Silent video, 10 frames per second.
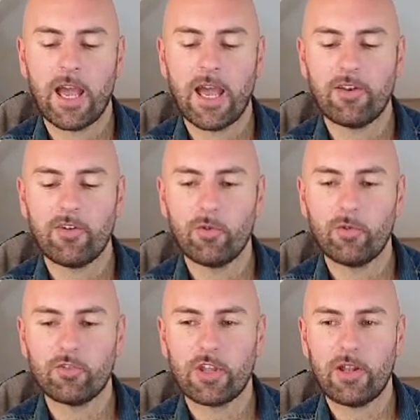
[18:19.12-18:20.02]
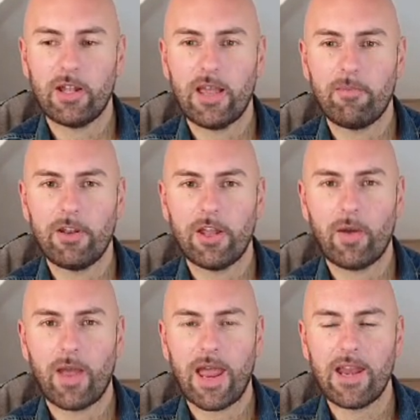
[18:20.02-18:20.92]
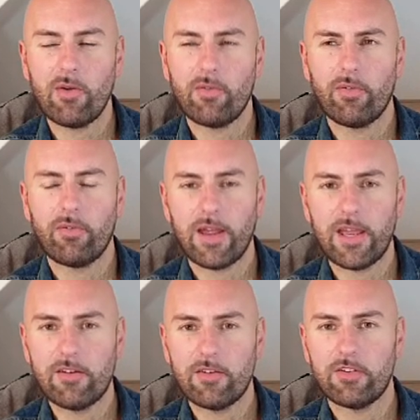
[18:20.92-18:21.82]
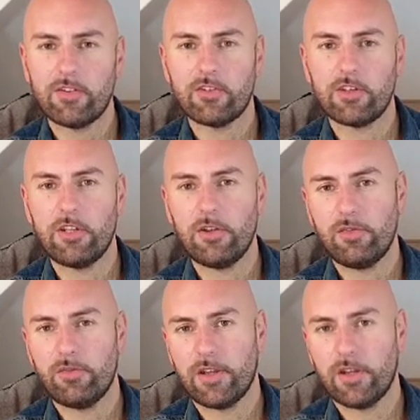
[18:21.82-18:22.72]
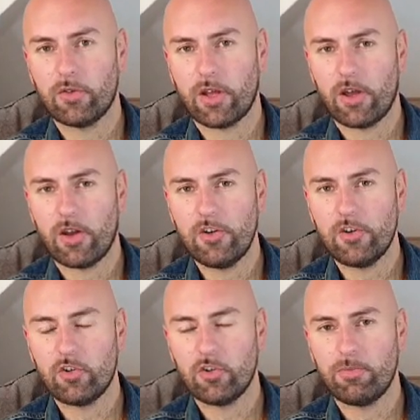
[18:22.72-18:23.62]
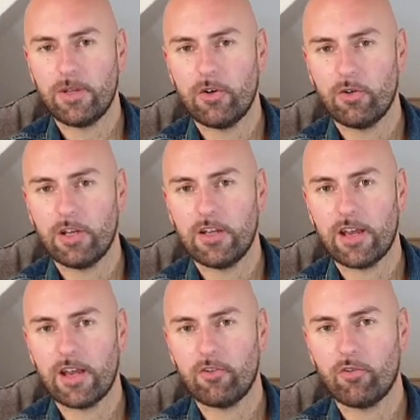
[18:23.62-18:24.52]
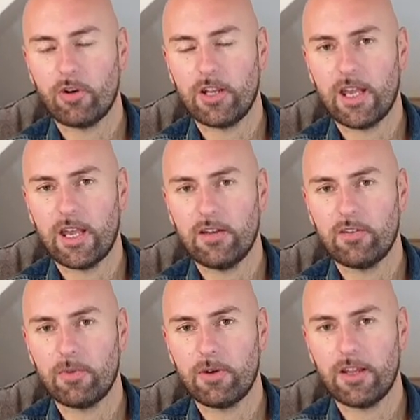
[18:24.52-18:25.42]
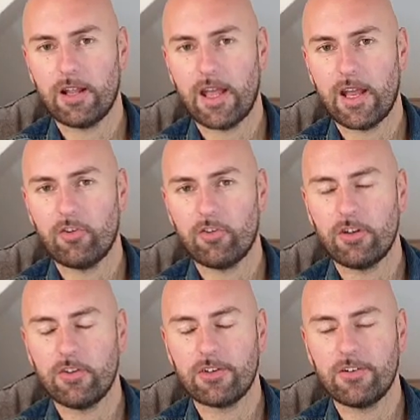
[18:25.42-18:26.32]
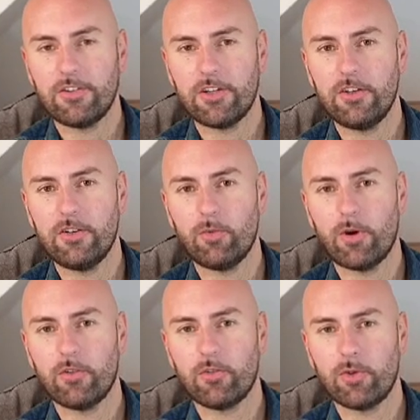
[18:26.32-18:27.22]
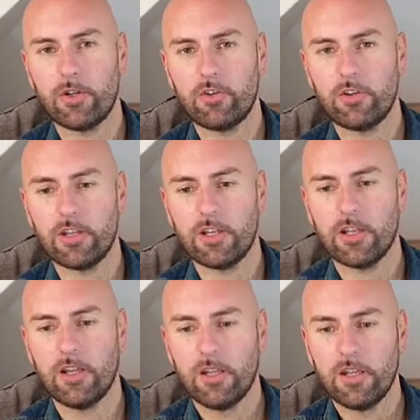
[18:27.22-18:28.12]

And also let me know any other fragrances that you feel that I should be hunting down and trying to get into my collection, discontinued ones, which you think